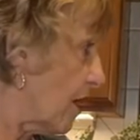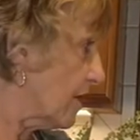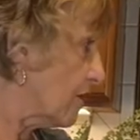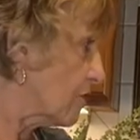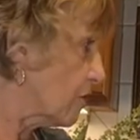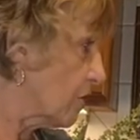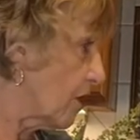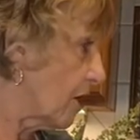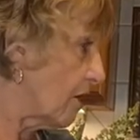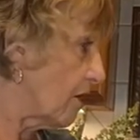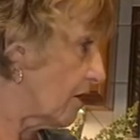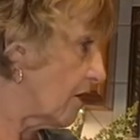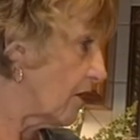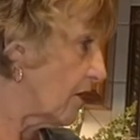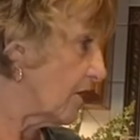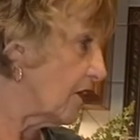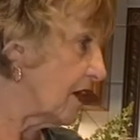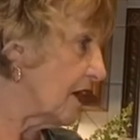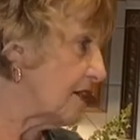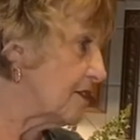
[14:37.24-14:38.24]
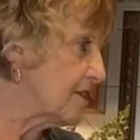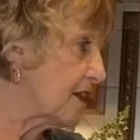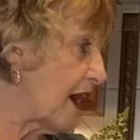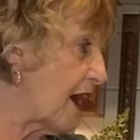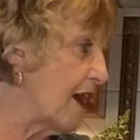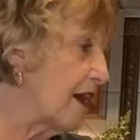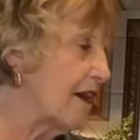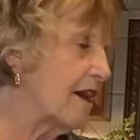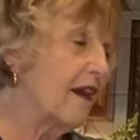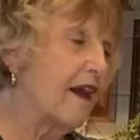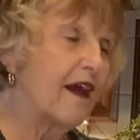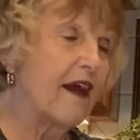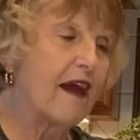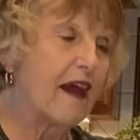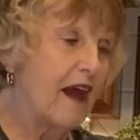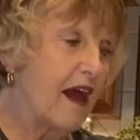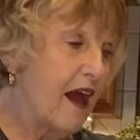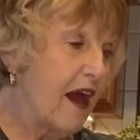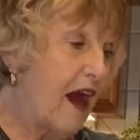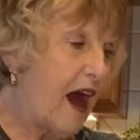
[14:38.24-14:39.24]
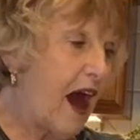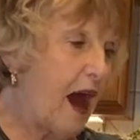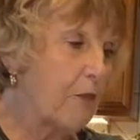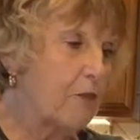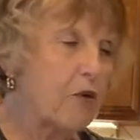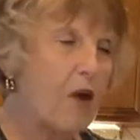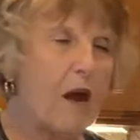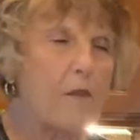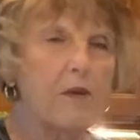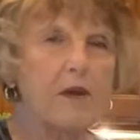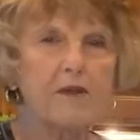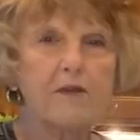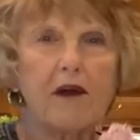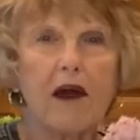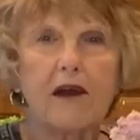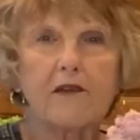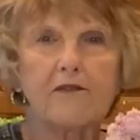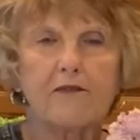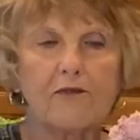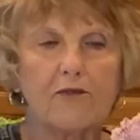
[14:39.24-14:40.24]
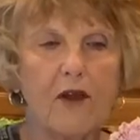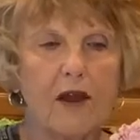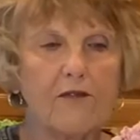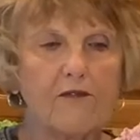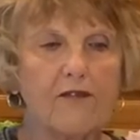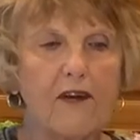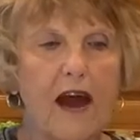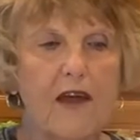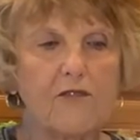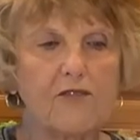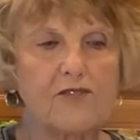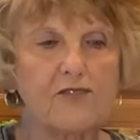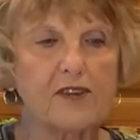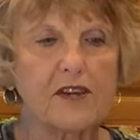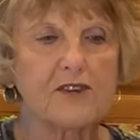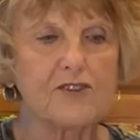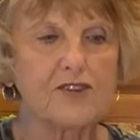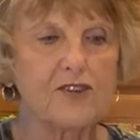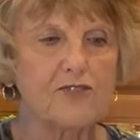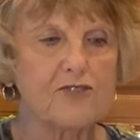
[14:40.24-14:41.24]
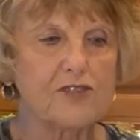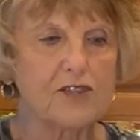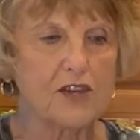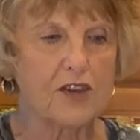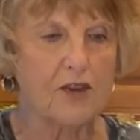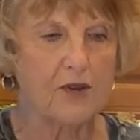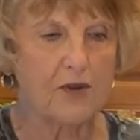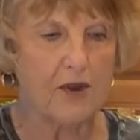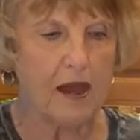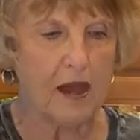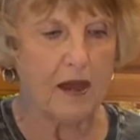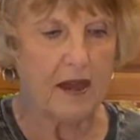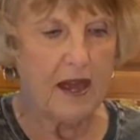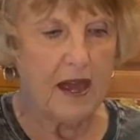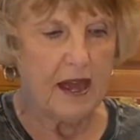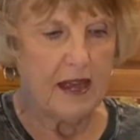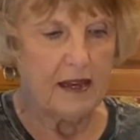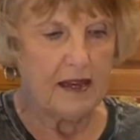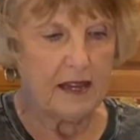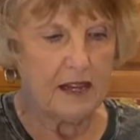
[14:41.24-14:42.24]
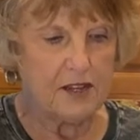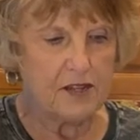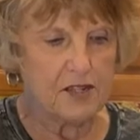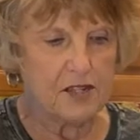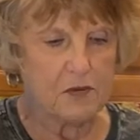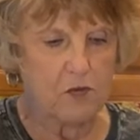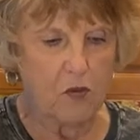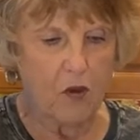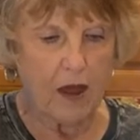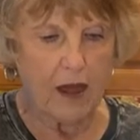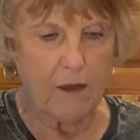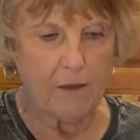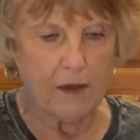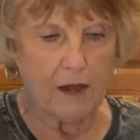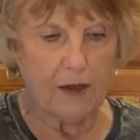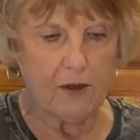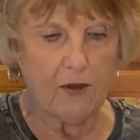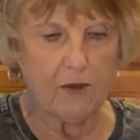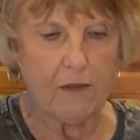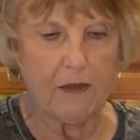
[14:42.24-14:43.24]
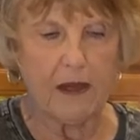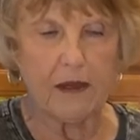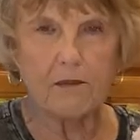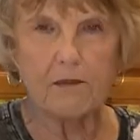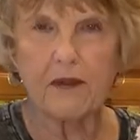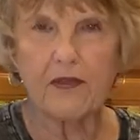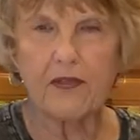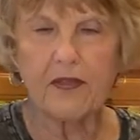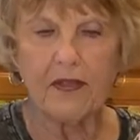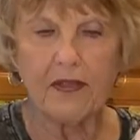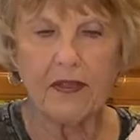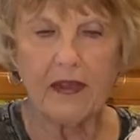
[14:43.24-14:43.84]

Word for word: as well. These I, I probably dried five or six years ago and I need to spray them a little bit, but